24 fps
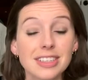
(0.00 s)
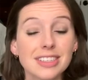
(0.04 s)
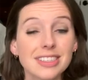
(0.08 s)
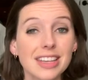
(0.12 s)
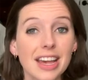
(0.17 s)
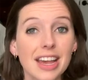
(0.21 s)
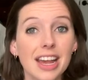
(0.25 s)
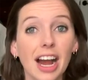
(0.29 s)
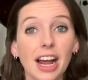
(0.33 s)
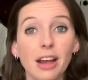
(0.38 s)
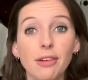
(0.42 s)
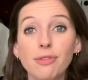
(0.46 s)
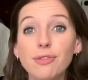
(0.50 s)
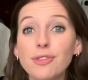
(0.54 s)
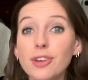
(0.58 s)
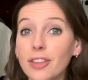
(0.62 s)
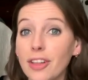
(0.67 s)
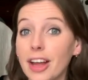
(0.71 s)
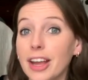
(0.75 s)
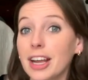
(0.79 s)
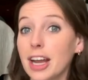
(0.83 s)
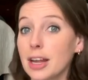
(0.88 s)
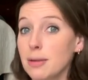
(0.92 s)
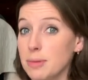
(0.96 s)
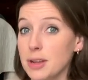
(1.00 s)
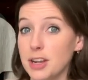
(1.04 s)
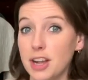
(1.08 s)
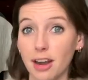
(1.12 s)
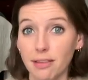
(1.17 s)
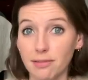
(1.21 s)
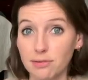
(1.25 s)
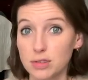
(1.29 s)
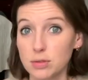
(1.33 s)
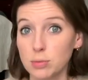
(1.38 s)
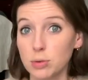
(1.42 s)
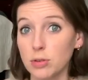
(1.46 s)
say I feel like I'd be
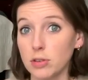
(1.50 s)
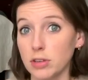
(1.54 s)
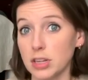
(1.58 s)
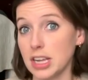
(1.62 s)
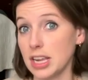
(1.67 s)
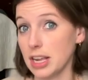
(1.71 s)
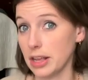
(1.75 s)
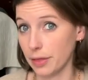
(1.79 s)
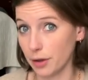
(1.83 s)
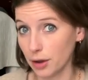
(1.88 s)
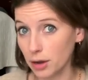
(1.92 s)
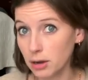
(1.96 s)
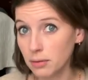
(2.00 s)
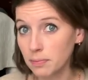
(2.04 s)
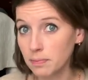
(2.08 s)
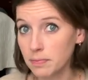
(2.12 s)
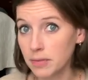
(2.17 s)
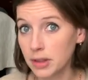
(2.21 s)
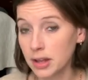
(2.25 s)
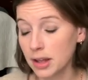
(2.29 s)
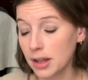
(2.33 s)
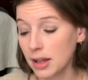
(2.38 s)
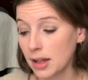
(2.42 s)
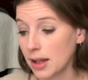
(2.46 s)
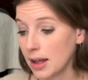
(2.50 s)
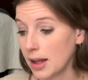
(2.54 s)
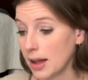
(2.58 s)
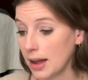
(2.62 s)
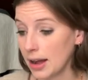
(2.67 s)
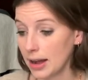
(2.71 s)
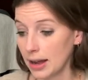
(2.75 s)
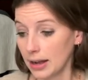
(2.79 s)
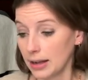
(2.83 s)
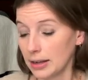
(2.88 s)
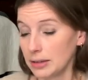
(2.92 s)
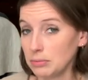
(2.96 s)
comfortable in either.
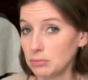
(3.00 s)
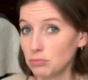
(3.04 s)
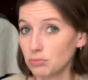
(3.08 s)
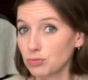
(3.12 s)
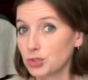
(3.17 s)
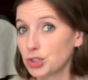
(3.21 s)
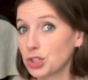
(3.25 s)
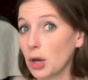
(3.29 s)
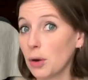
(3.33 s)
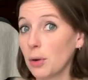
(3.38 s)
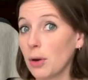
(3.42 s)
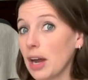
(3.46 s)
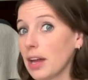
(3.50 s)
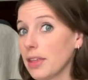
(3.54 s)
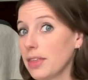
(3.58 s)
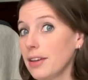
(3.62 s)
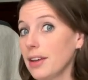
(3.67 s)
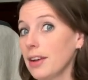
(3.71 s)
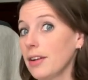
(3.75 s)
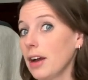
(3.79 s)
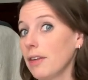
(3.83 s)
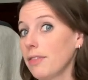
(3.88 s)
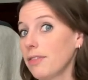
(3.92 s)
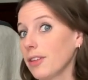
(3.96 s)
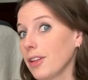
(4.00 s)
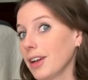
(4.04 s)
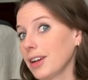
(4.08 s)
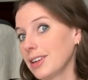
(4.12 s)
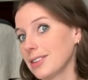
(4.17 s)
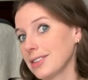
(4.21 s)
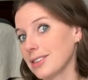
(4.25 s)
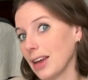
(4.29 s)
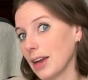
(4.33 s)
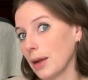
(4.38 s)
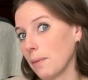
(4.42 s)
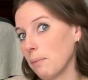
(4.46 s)
So I feel like
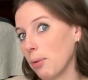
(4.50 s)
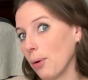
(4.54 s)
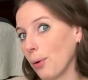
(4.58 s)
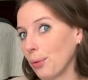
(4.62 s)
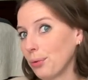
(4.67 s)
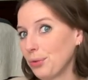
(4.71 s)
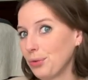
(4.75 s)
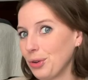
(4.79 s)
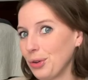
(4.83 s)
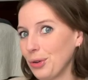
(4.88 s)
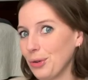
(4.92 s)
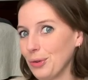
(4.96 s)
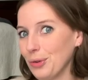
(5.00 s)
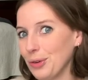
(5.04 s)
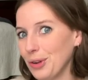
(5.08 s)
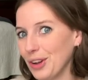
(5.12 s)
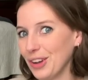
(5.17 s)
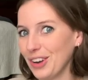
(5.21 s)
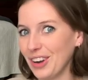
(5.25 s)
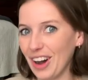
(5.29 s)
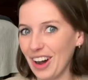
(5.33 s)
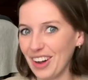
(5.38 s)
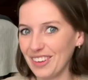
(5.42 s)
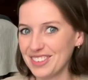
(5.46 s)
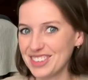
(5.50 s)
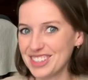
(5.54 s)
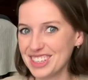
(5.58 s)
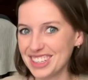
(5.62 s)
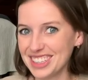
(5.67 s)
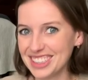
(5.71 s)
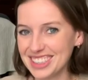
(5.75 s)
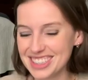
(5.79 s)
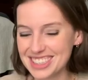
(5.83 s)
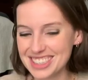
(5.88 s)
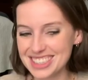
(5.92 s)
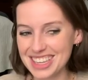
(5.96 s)
it's like both two good
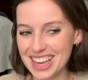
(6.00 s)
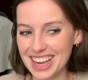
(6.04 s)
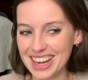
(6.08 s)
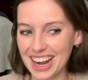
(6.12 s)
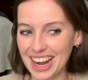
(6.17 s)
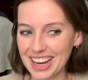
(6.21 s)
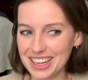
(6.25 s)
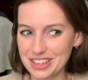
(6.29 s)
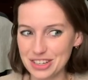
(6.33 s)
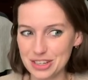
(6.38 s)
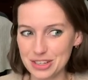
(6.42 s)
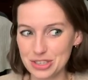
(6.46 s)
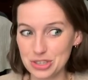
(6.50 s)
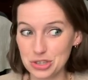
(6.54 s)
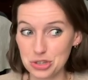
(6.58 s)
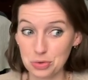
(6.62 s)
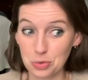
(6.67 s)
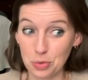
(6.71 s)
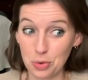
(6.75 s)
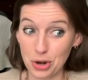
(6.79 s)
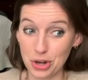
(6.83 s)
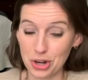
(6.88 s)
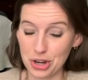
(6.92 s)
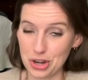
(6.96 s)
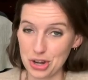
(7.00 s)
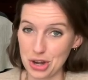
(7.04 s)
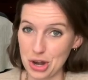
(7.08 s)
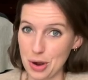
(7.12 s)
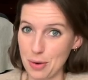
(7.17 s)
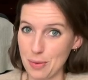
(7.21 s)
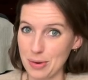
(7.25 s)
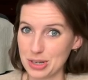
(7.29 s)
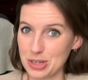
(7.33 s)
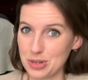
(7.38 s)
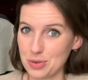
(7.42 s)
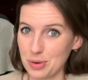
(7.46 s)
options and I just wouldn't know
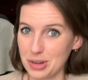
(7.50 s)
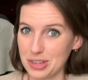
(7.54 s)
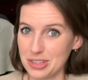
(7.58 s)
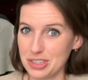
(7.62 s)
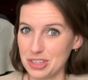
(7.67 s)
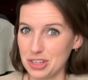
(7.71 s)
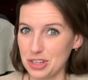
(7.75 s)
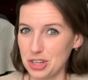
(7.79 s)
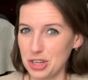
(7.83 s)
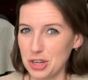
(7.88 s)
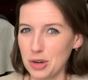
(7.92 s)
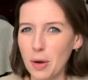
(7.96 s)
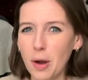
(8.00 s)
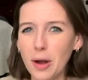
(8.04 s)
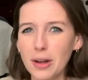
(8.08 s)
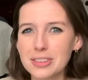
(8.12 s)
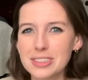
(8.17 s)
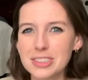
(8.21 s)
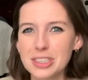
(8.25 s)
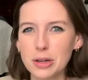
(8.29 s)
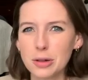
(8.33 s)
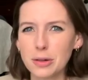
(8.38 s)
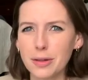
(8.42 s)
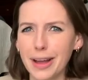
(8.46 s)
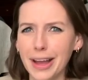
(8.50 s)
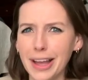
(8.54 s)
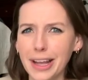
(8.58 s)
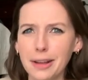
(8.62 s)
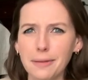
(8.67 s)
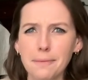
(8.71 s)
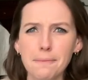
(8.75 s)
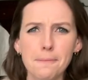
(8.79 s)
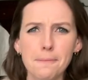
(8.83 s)
which one to do. Also like